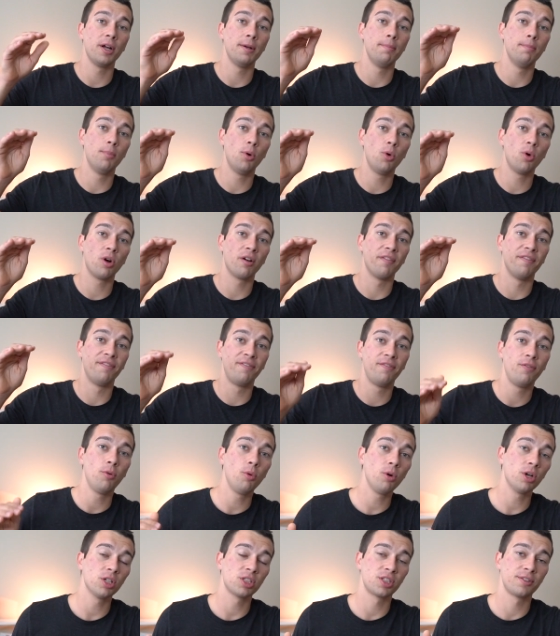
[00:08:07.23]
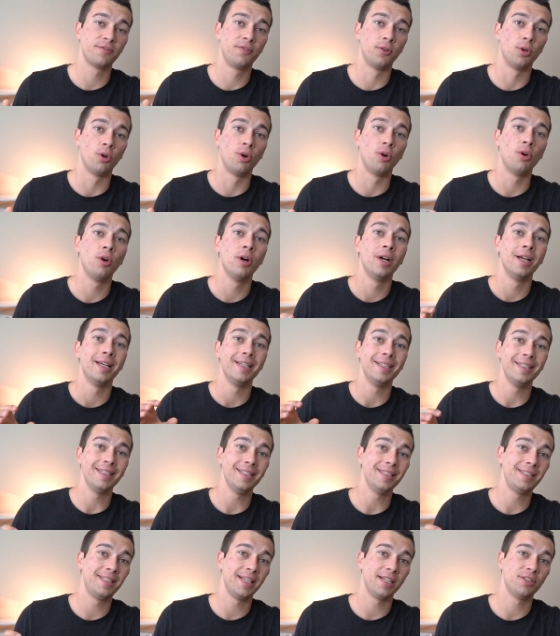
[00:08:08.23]
and more forceful
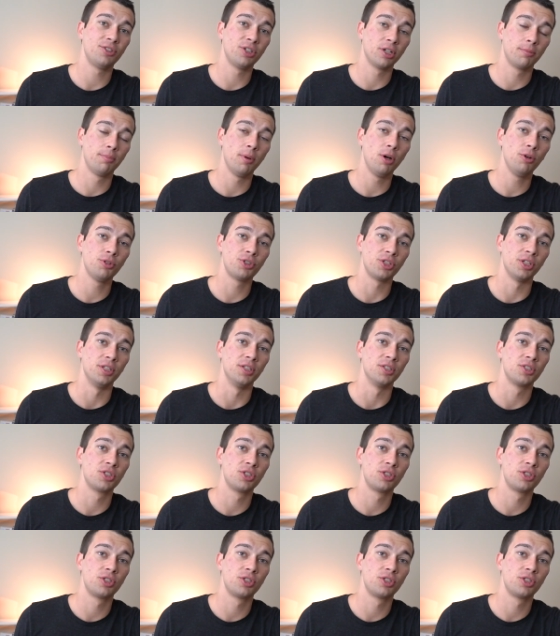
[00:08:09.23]
eccentric motions.